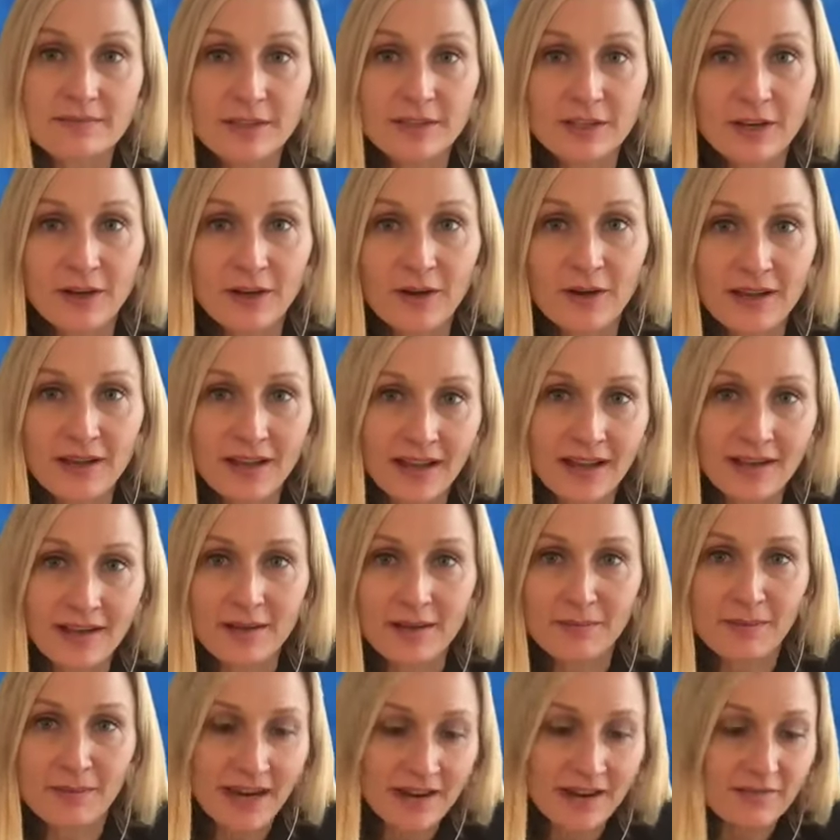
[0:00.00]
You know,
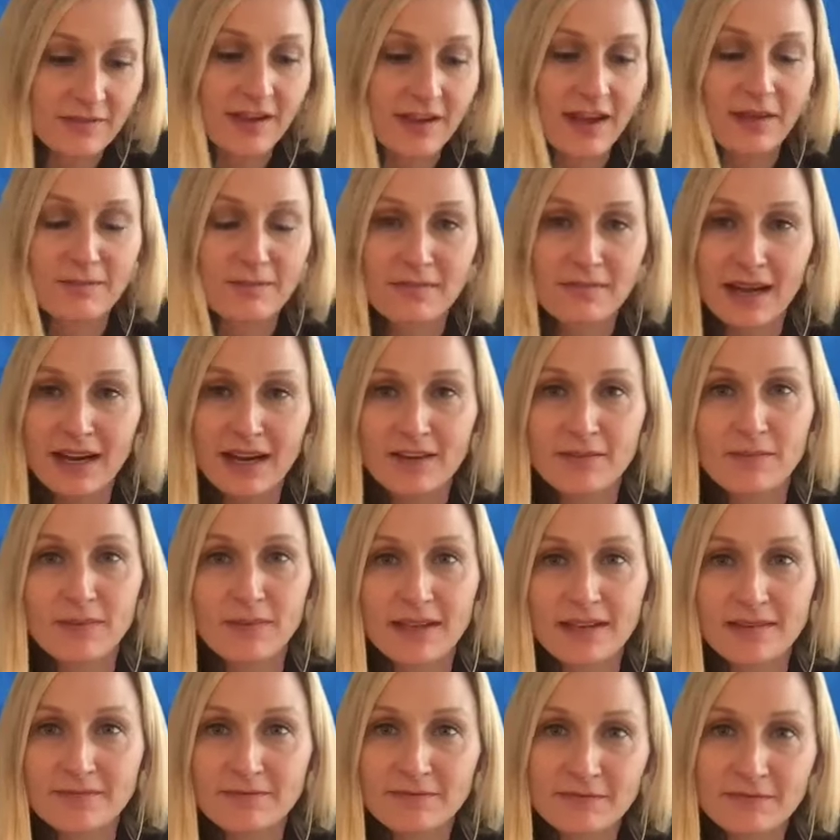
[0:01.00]
I might have
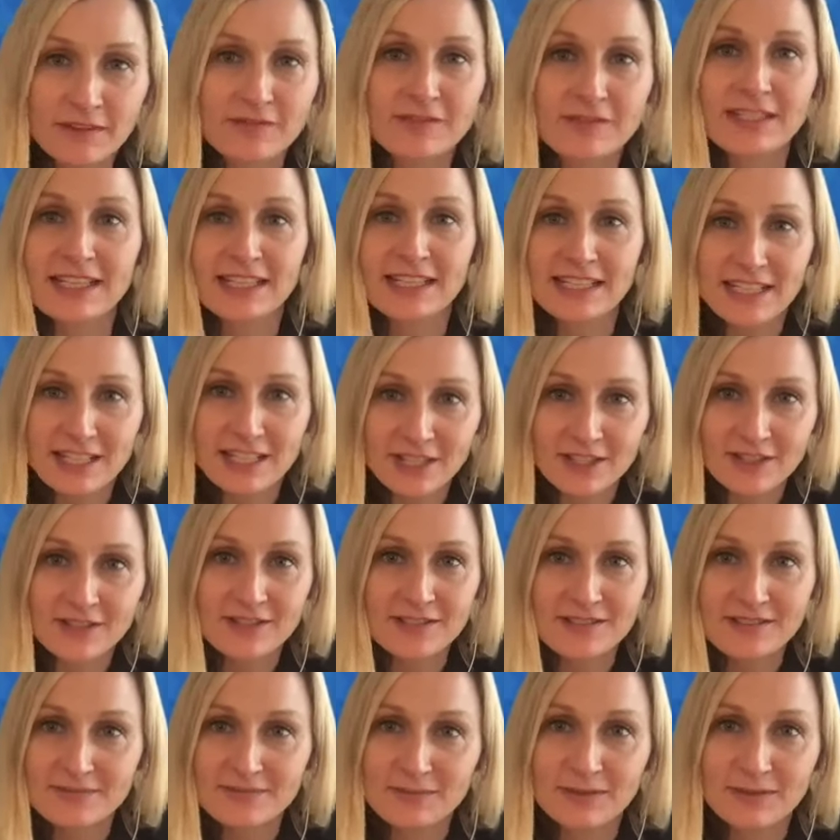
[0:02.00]
been 15
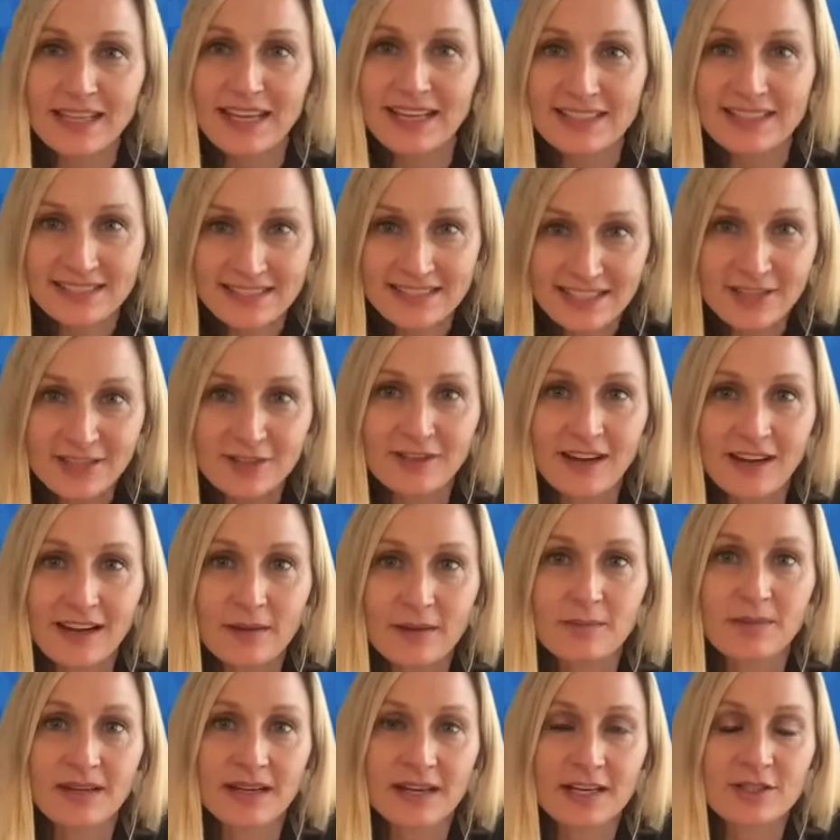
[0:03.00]
years without a
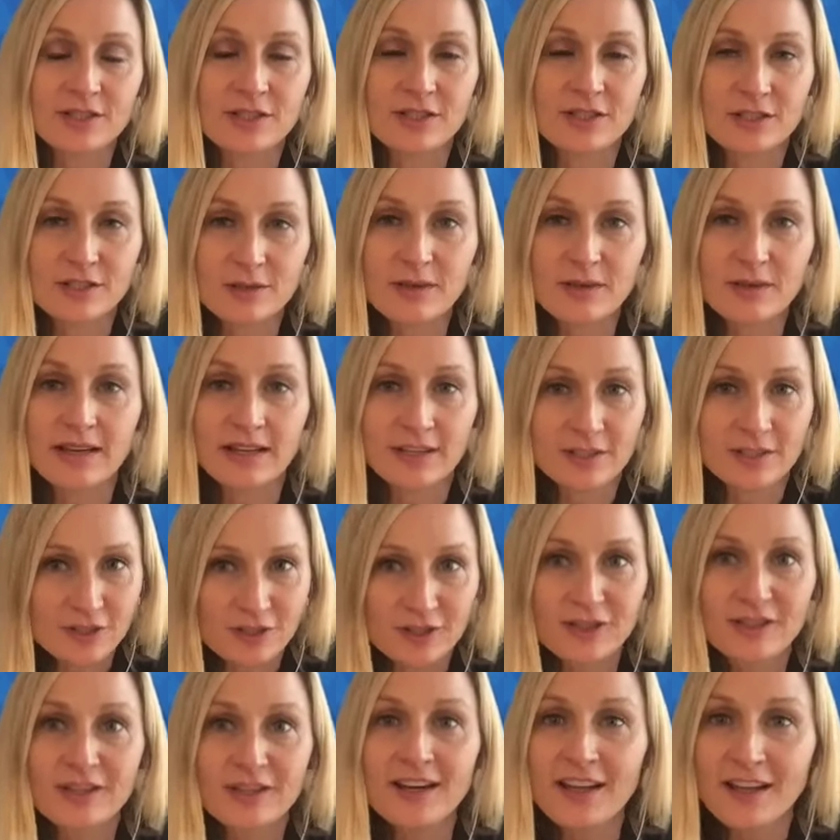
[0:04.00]
cigarette, but I should do it. And
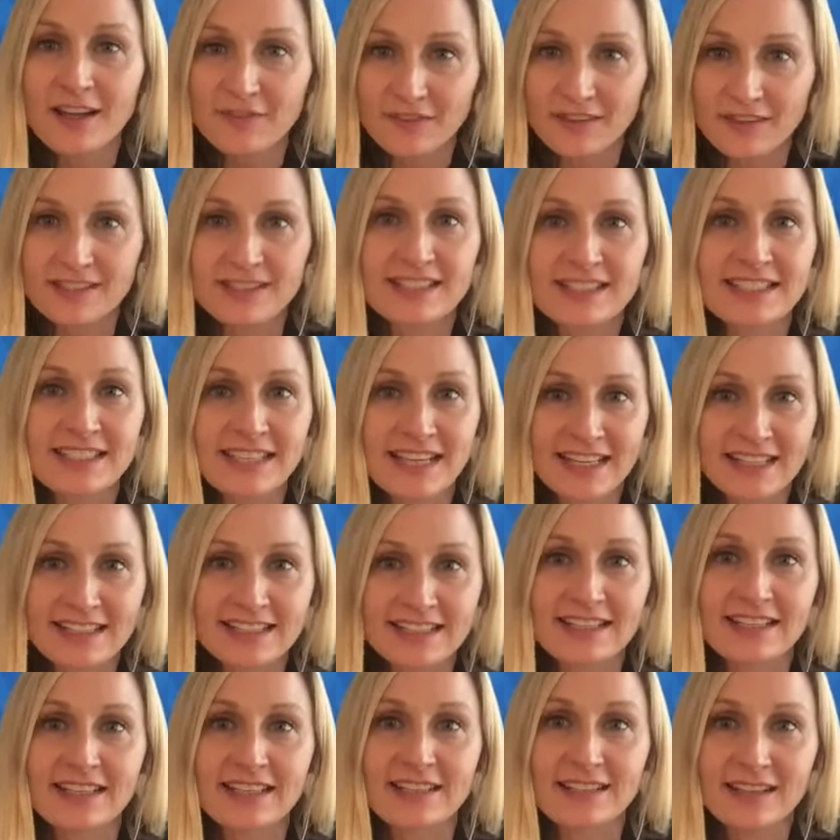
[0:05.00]
sure enough, it
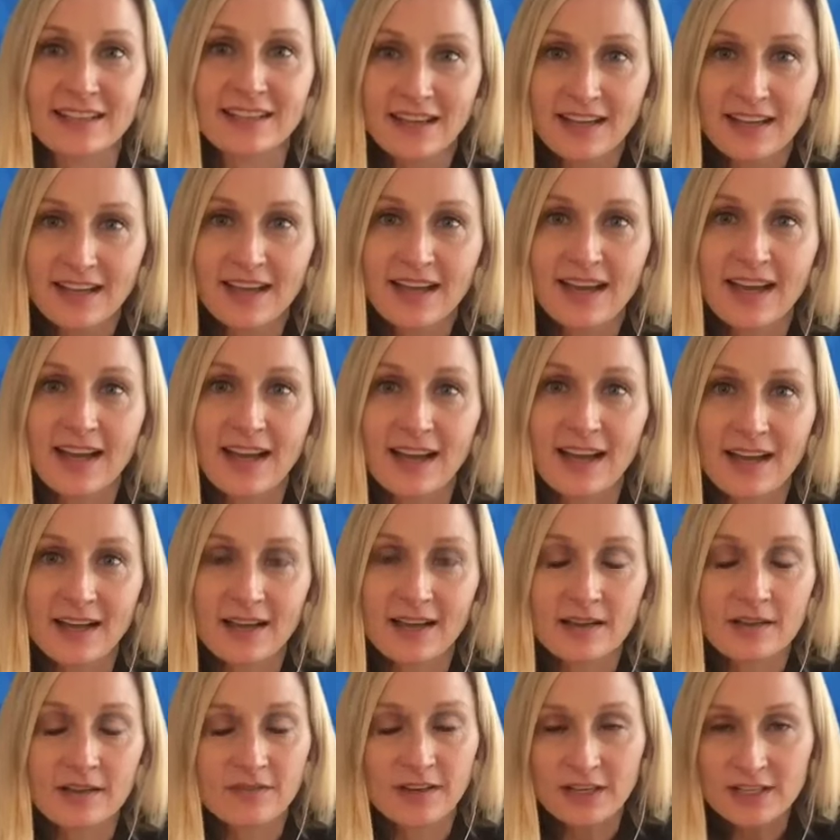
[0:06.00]
detected
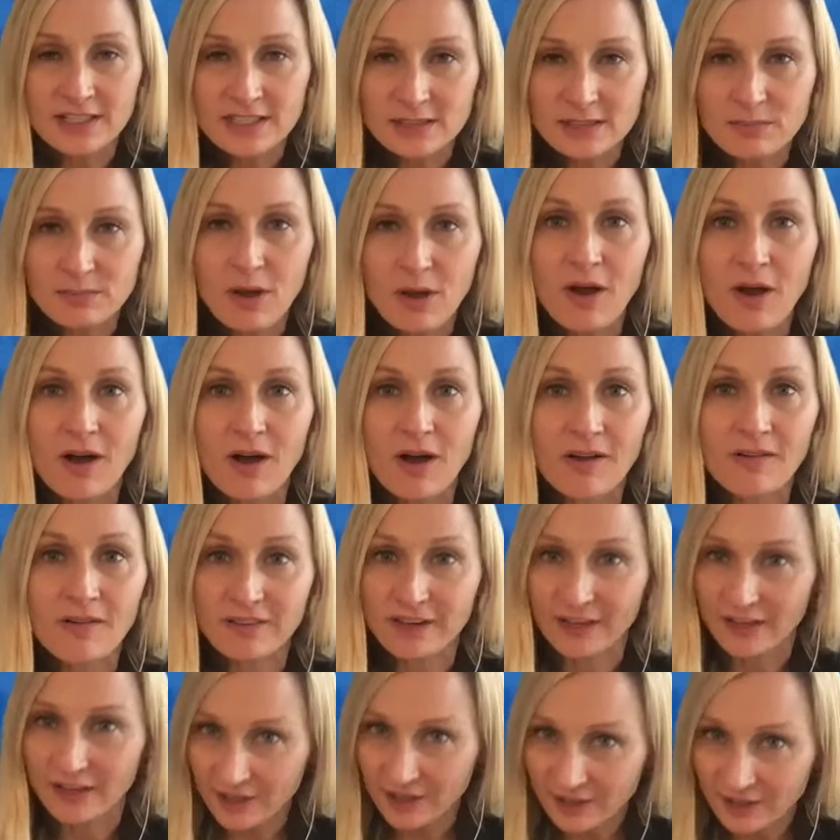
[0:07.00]
very small,
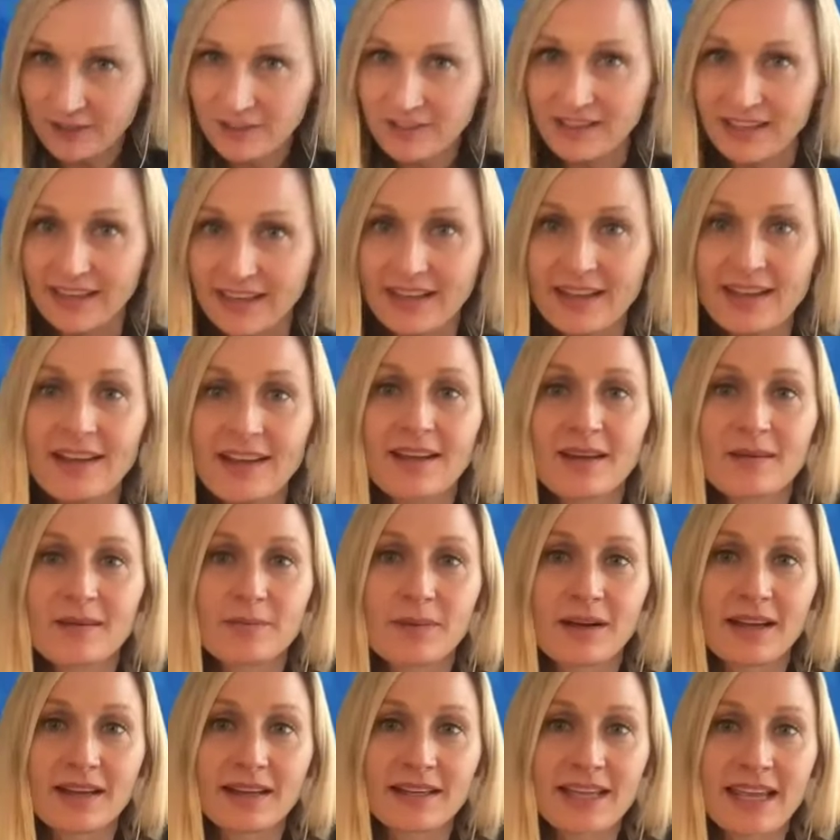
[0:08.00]
very early,
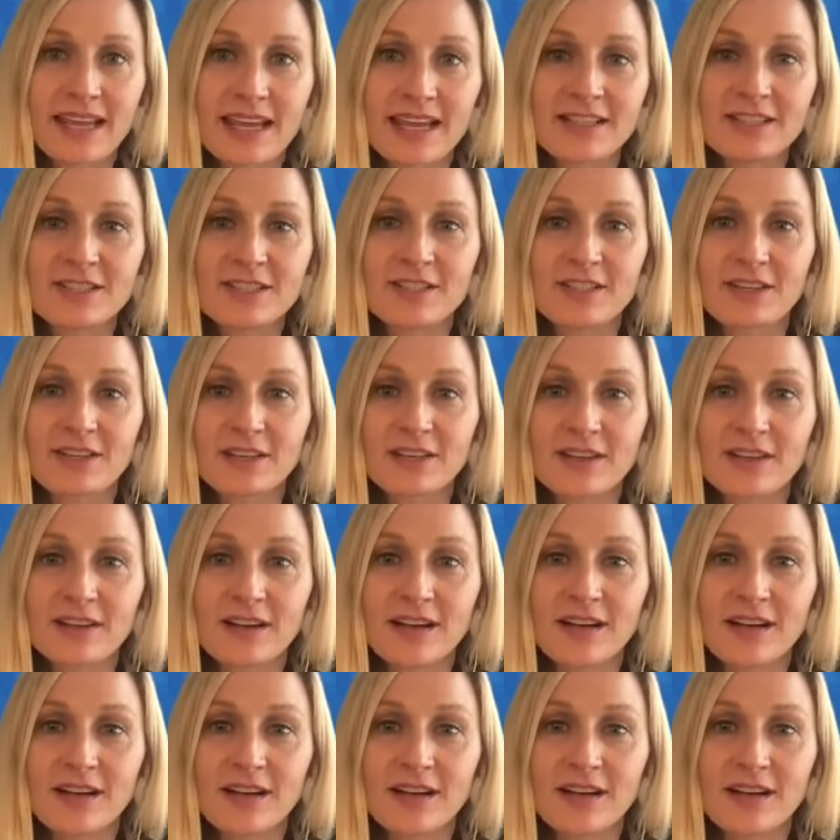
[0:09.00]
but cancer